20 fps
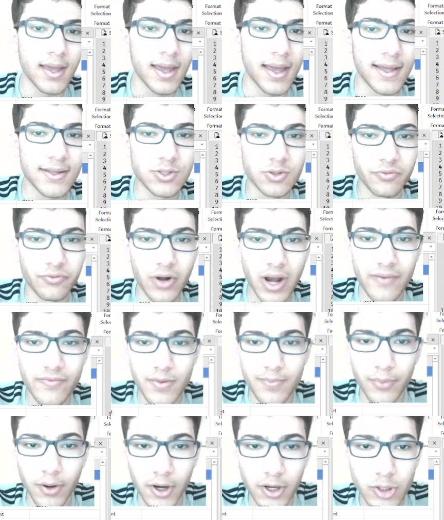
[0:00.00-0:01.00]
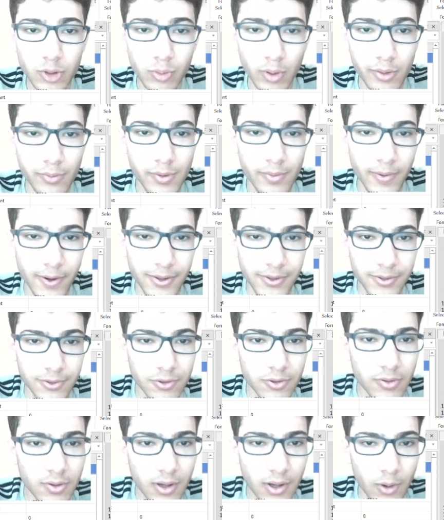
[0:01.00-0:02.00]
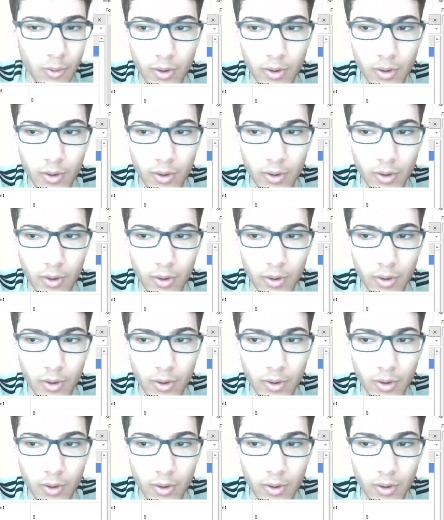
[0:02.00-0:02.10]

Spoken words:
And so for every part, what do we want to do?